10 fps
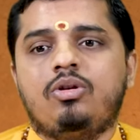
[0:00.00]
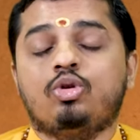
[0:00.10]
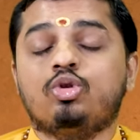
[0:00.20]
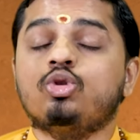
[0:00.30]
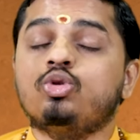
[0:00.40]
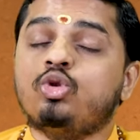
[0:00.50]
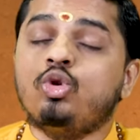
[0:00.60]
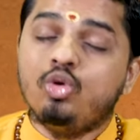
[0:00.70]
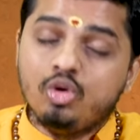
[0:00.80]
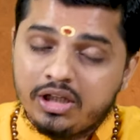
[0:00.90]
So
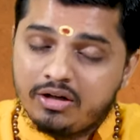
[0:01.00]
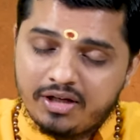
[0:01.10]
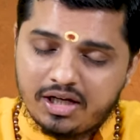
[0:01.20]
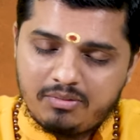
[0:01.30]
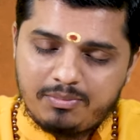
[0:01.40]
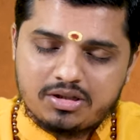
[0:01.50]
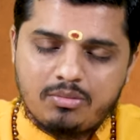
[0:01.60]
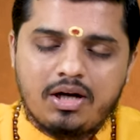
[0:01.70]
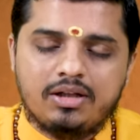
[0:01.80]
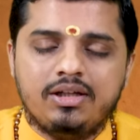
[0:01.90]
through nirvikalpa
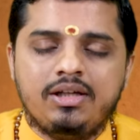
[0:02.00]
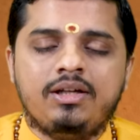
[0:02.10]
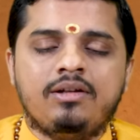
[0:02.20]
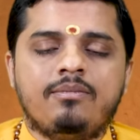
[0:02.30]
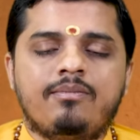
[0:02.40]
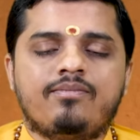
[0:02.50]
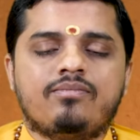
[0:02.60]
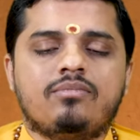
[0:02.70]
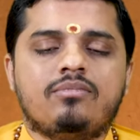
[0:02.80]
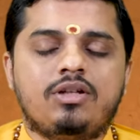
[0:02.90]
samadhi,
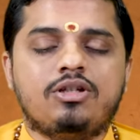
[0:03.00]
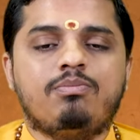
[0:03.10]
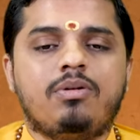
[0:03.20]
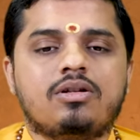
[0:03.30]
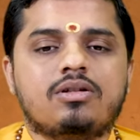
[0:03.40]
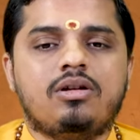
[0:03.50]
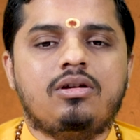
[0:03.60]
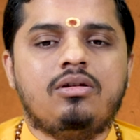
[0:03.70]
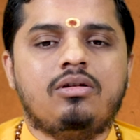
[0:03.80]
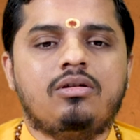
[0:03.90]
this
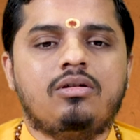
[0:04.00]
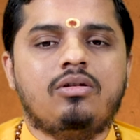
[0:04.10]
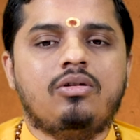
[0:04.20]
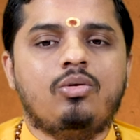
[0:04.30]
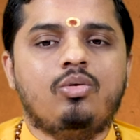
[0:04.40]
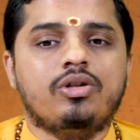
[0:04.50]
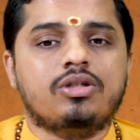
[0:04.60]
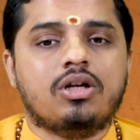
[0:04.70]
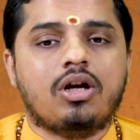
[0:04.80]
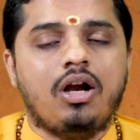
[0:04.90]
person who is
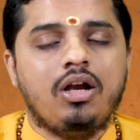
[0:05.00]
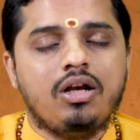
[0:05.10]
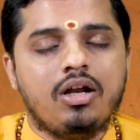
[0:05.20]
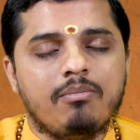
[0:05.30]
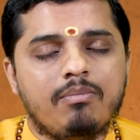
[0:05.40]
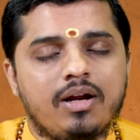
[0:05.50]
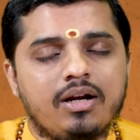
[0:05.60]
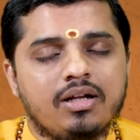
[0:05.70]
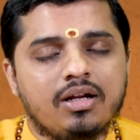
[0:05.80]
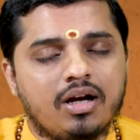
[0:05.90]

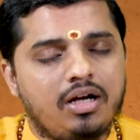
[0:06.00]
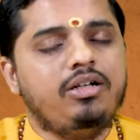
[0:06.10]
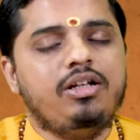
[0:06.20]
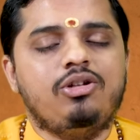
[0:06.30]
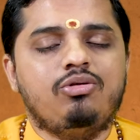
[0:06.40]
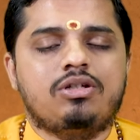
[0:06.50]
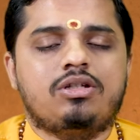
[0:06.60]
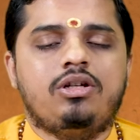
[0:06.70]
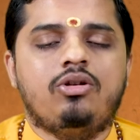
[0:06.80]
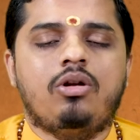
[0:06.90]
contemplating
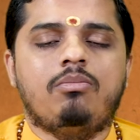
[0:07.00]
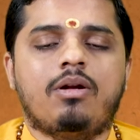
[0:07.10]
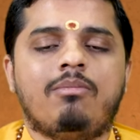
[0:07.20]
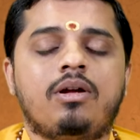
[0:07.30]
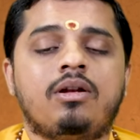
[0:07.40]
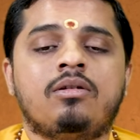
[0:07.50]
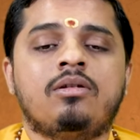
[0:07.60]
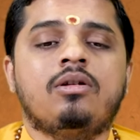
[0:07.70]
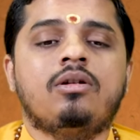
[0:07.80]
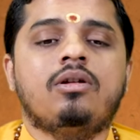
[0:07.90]
continuously on Brahman
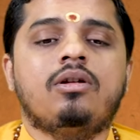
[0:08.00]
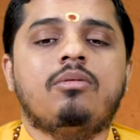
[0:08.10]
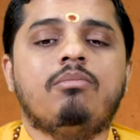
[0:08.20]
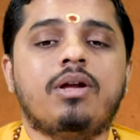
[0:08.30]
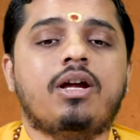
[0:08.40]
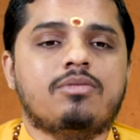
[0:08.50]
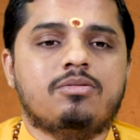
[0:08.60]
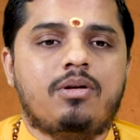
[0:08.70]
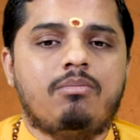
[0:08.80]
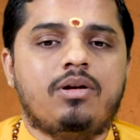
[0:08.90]
becomes
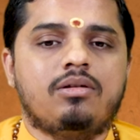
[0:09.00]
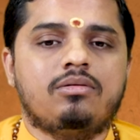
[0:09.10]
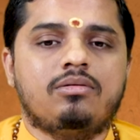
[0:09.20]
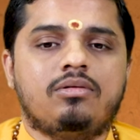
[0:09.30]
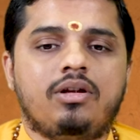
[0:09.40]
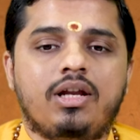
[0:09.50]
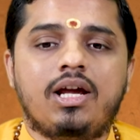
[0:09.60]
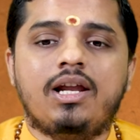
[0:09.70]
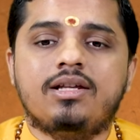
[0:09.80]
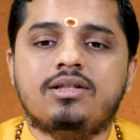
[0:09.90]
Brahman,
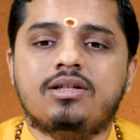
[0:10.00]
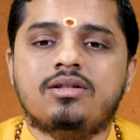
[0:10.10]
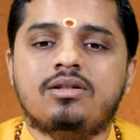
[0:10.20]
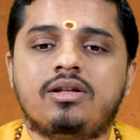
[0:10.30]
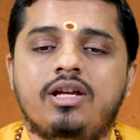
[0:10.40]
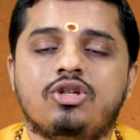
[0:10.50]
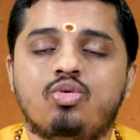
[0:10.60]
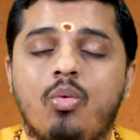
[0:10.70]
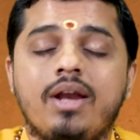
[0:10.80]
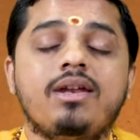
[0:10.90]
realizes his
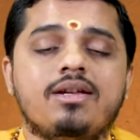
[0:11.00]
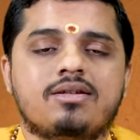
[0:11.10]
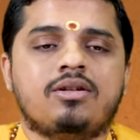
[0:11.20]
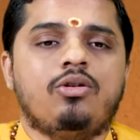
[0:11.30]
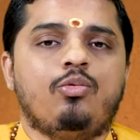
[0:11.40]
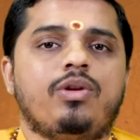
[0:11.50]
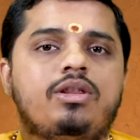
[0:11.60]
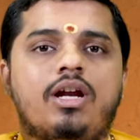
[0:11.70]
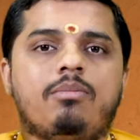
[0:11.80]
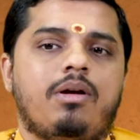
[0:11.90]
oneness with
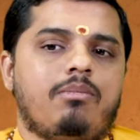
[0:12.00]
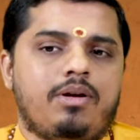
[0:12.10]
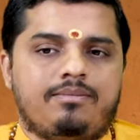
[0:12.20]
that Brahman.